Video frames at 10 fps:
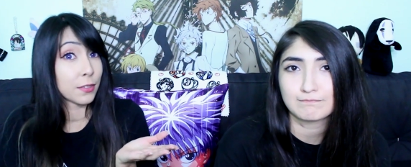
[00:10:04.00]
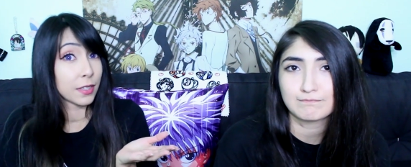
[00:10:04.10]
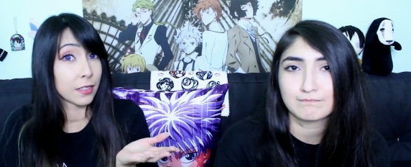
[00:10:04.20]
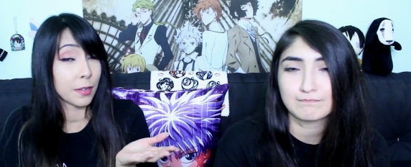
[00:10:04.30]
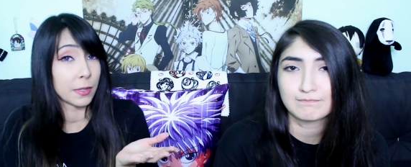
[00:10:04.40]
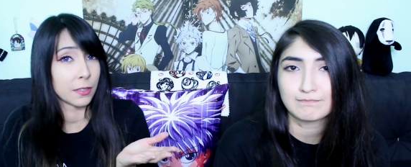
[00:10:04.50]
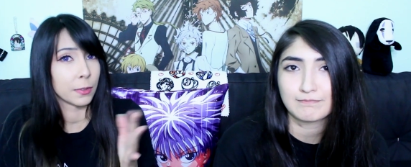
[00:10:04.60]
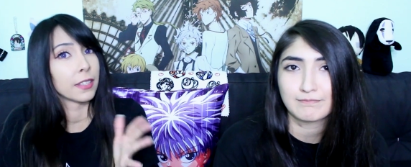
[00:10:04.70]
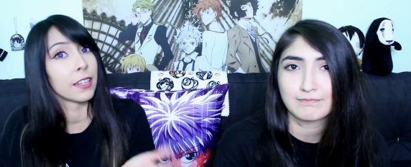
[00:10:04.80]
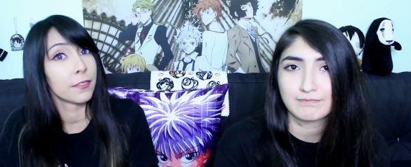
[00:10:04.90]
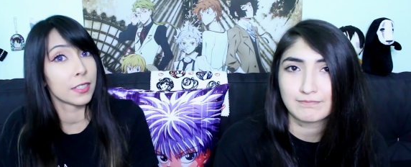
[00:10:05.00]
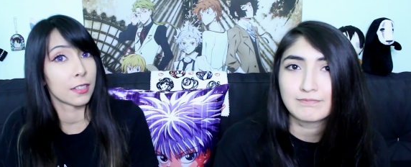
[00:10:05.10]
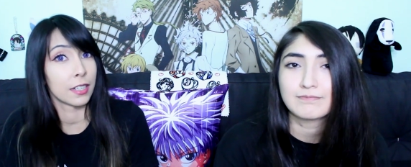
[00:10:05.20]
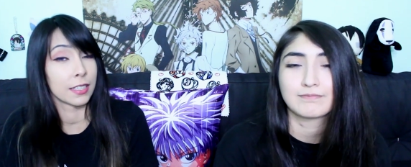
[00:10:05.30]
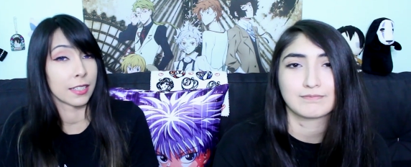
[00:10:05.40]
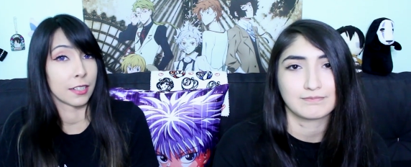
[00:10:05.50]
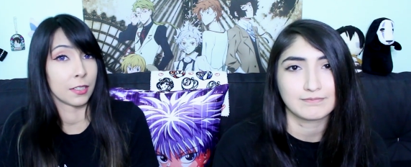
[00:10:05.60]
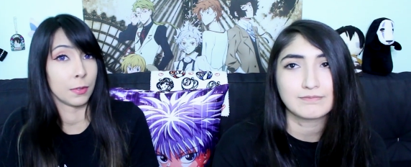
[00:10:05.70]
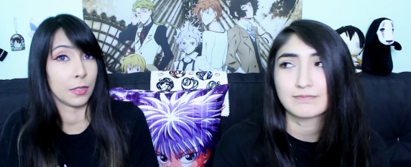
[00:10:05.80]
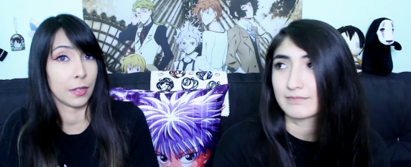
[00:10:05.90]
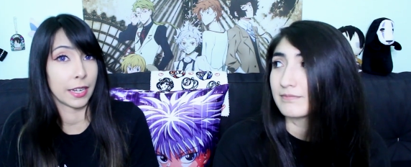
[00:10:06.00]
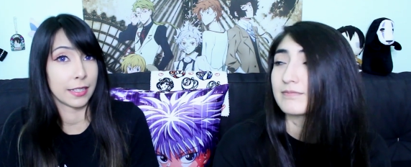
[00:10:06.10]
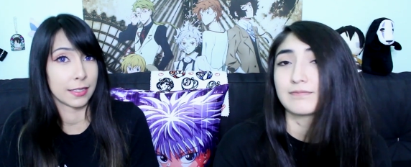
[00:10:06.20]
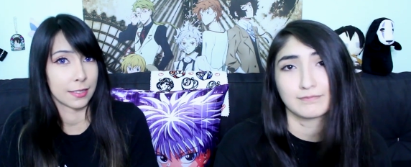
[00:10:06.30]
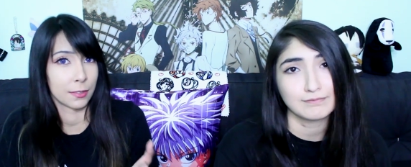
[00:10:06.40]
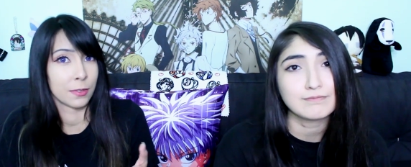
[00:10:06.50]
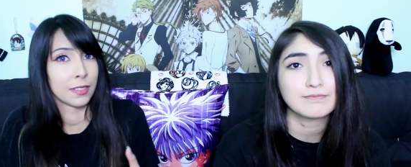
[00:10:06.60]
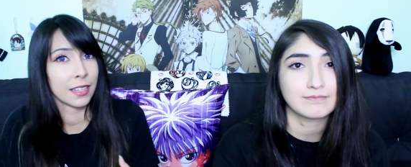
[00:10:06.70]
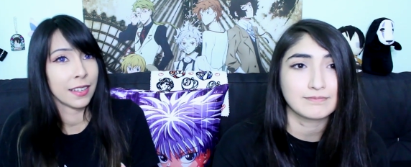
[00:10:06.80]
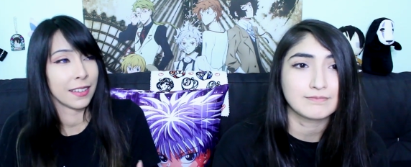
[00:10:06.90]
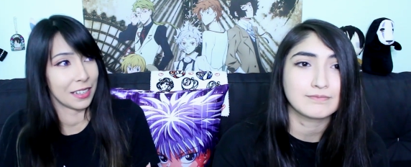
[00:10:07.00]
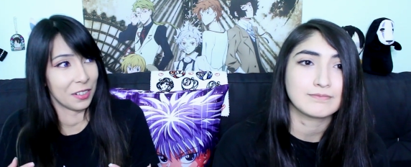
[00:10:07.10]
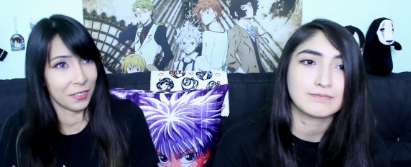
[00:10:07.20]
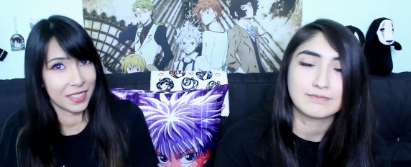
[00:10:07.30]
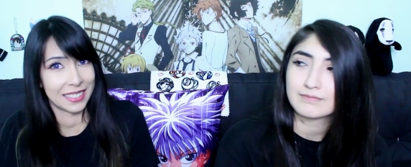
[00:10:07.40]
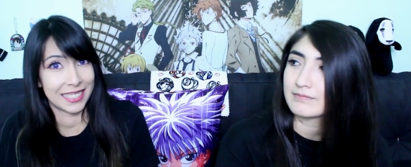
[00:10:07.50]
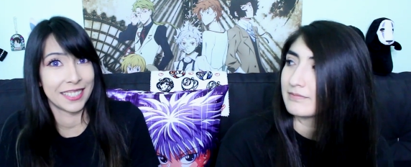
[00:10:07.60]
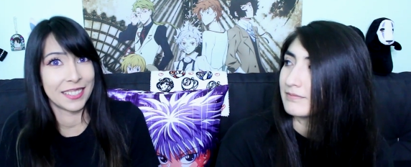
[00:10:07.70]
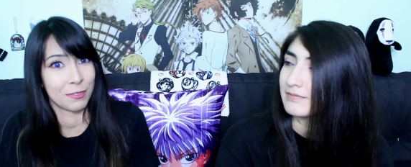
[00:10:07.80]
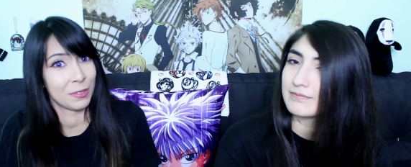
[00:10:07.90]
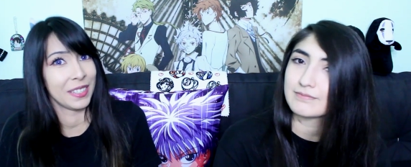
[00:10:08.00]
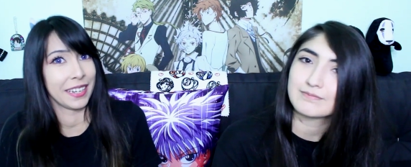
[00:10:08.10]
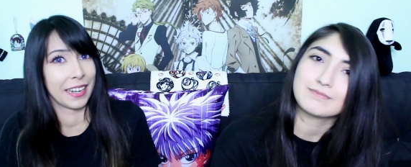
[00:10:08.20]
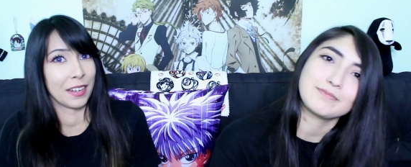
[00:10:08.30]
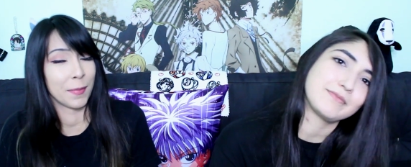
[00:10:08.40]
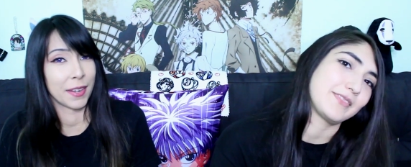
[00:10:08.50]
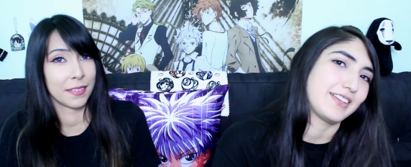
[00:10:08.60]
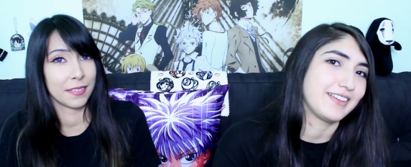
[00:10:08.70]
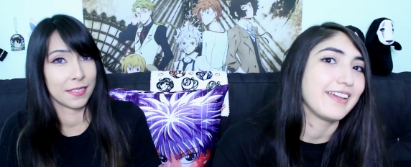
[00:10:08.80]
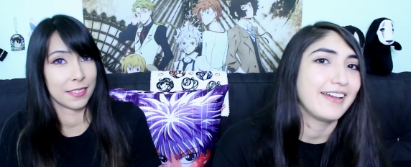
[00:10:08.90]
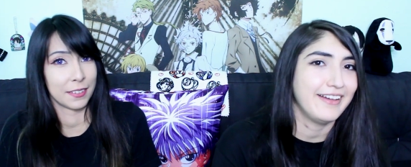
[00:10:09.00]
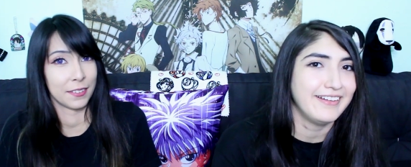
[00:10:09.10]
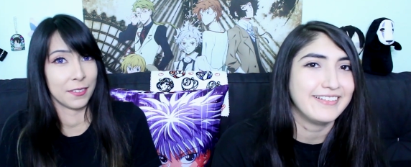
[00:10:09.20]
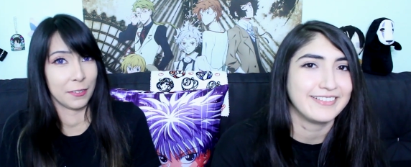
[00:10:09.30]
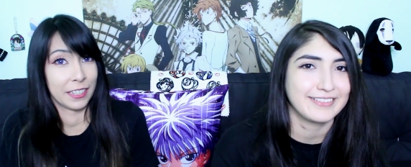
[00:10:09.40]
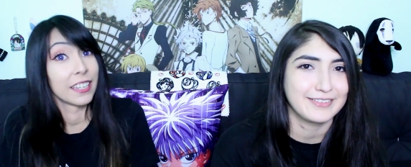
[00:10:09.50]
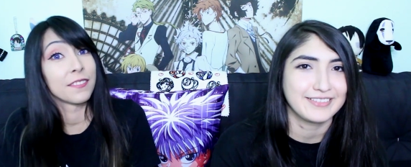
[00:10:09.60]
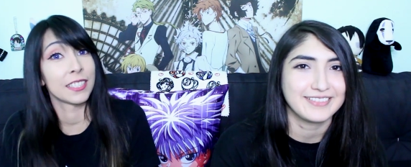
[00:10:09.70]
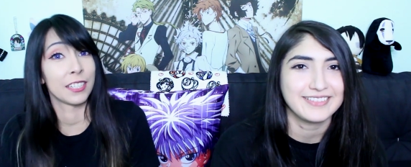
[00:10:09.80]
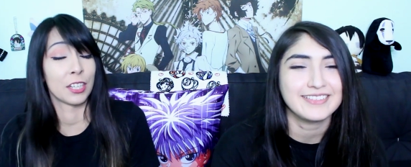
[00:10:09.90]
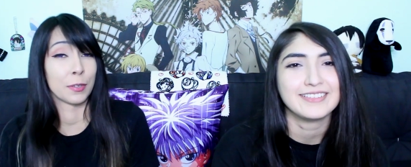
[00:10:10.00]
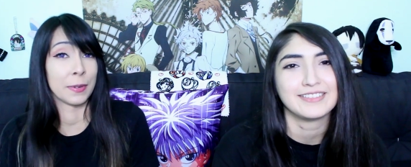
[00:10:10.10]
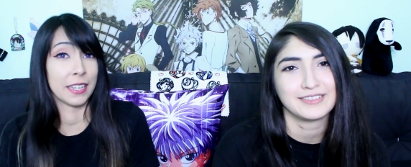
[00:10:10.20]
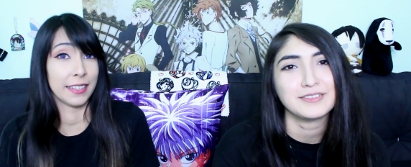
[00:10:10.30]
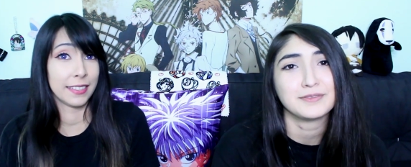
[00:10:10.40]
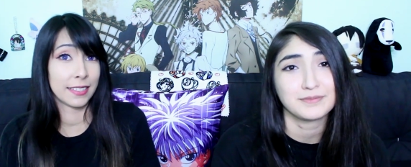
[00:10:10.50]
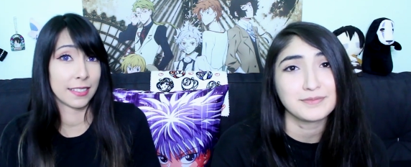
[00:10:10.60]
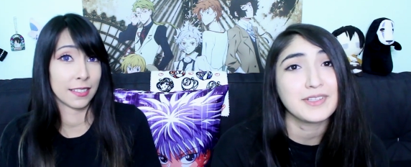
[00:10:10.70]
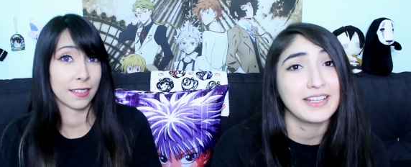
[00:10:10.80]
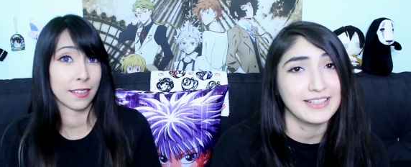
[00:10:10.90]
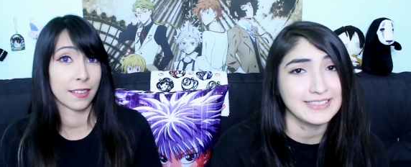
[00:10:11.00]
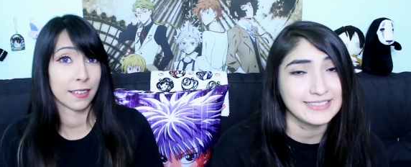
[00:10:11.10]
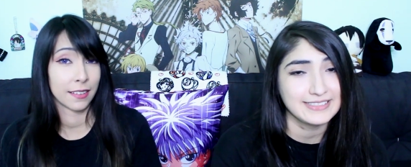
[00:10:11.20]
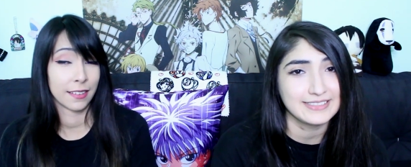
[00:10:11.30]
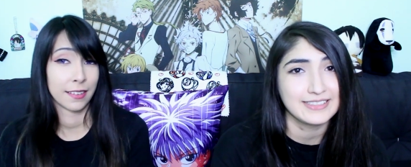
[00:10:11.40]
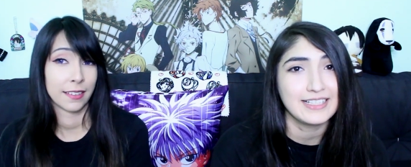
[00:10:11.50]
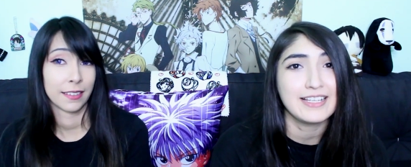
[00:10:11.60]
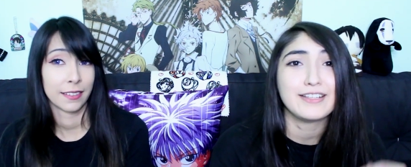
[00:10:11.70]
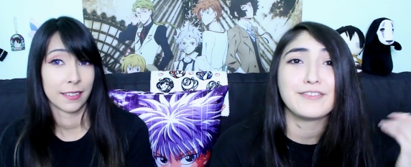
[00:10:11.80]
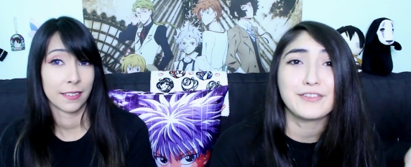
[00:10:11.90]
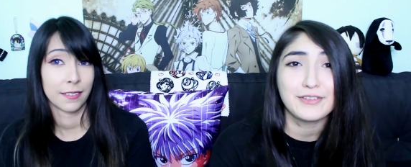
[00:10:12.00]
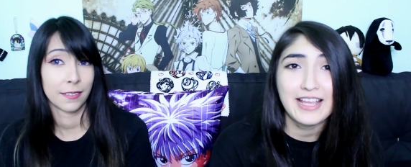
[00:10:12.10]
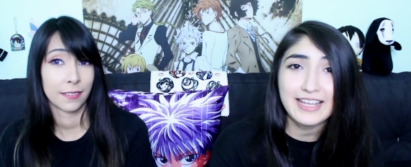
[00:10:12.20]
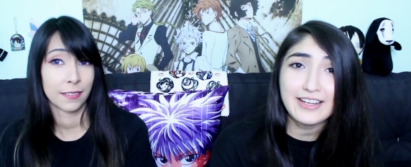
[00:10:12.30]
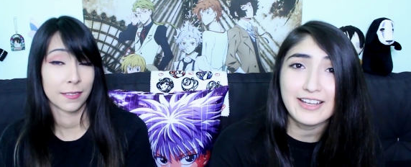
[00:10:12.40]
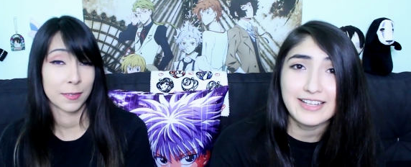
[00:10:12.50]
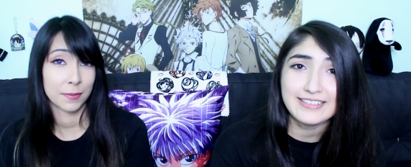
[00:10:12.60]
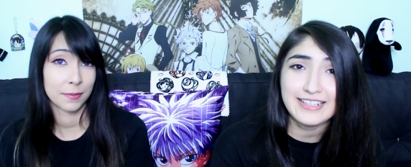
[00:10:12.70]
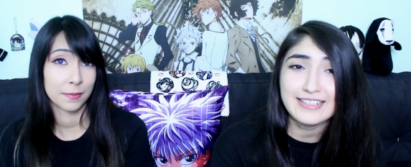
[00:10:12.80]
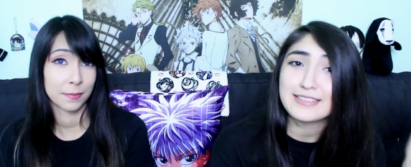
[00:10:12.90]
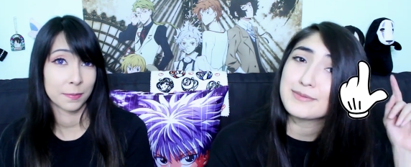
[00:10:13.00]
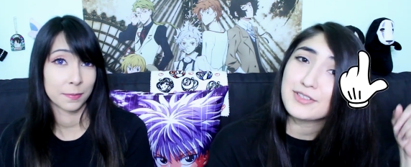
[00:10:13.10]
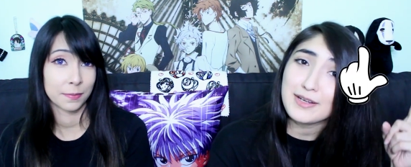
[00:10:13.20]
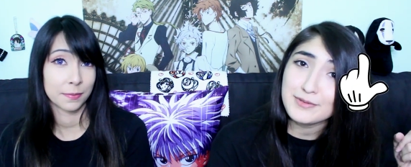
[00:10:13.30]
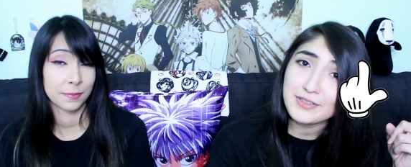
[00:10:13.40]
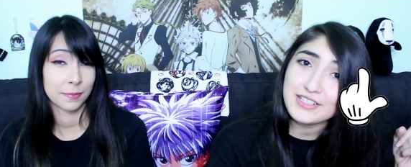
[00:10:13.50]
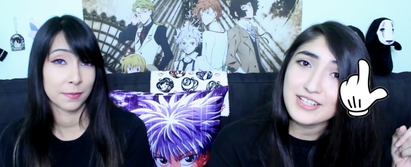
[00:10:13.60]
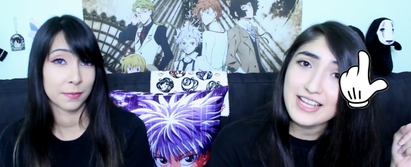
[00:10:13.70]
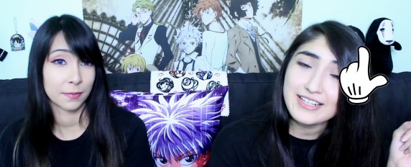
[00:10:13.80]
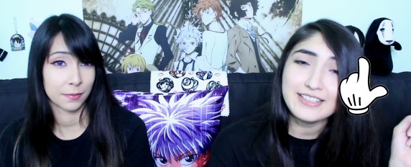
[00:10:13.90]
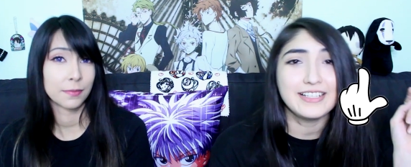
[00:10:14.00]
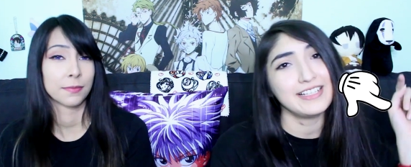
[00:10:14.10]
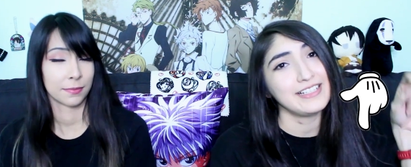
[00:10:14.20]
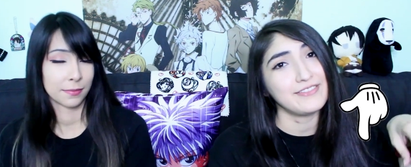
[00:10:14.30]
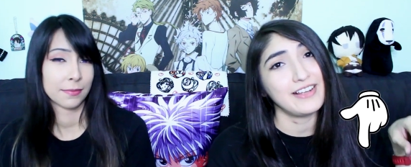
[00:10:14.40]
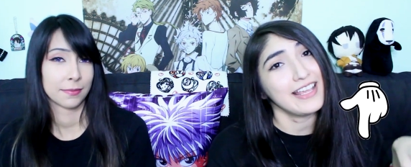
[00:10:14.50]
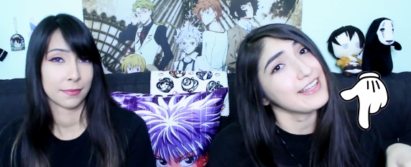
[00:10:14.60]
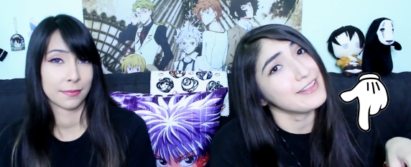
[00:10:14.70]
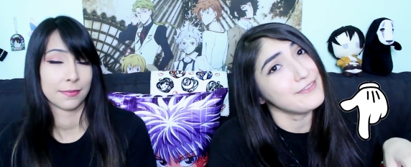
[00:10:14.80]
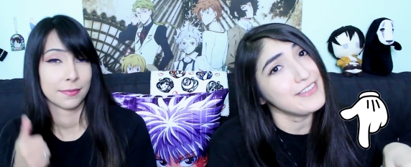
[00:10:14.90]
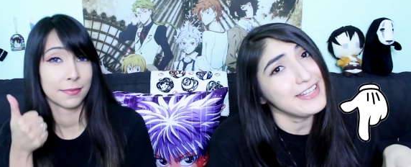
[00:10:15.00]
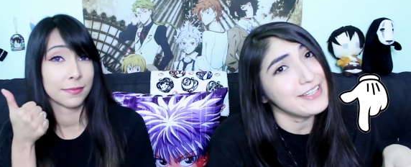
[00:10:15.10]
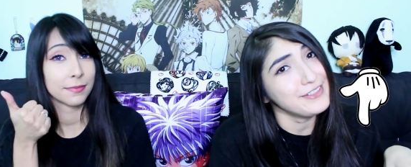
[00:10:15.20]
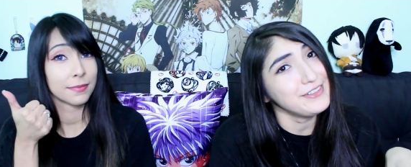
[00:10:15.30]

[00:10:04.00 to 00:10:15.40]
Speaker 1: know in the comments. We'd love to start a discussion with you guys because this one's a, re- a, series we really care about. Yeah. So we'd love to hear
Speaker 2: your opinions. Yes. If you like our content, subscribe to our channel and leave a like on the video.